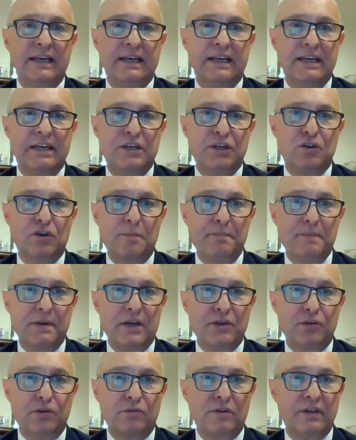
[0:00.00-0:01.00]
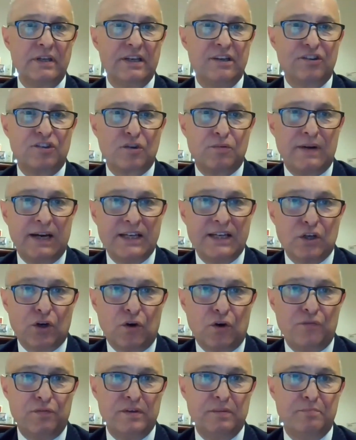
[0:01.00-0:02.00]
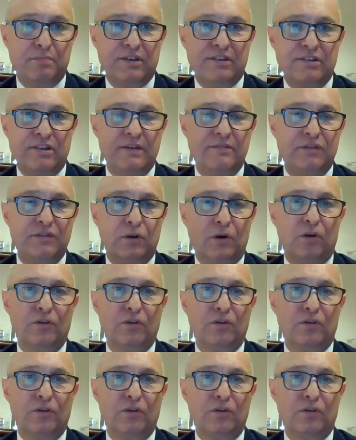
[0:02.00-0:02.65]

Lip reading: European Union is quite often perceived